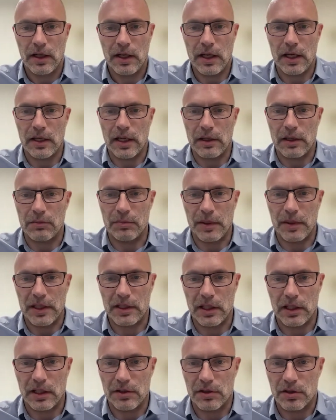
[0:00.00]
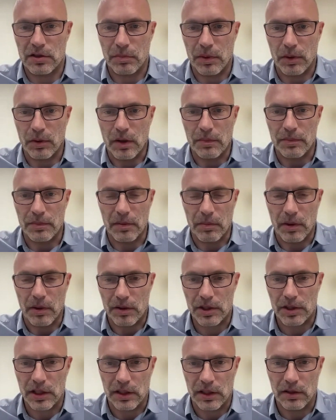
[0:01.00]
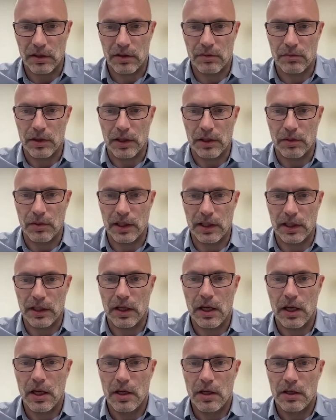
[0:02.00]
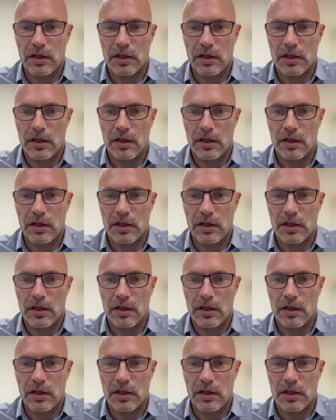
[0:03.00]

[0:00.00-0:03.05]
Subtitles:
And that would basically just blow up the blockchain really quickly.